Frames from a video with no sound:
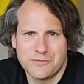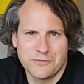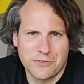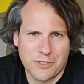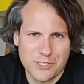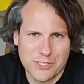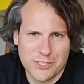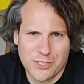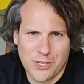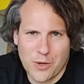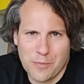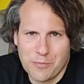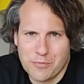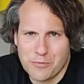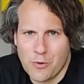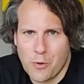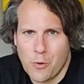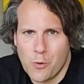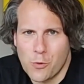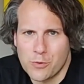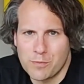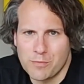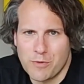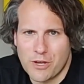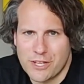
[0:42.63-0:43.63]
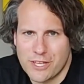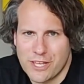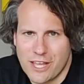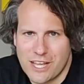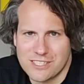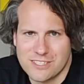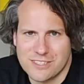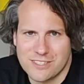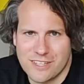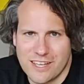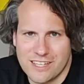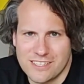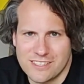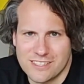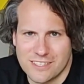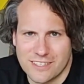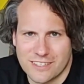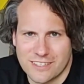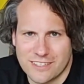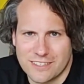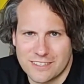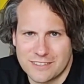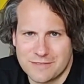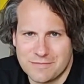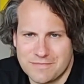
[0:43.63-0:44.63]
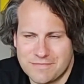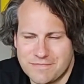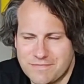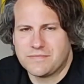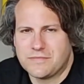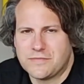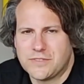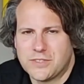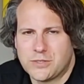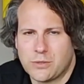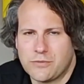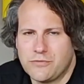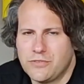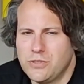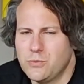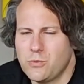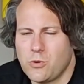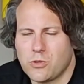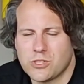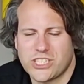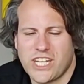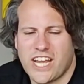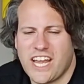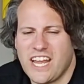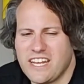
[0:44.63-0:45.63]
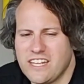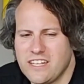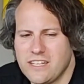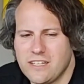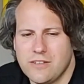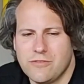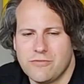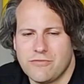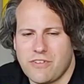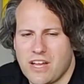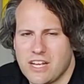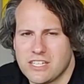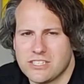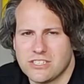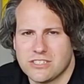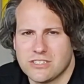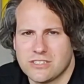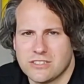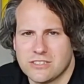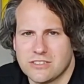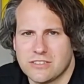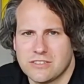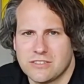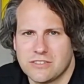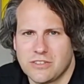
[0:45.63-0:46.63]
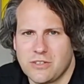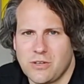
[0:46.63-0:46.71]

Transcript: First up, old money aesthetic. So if you watch any fashion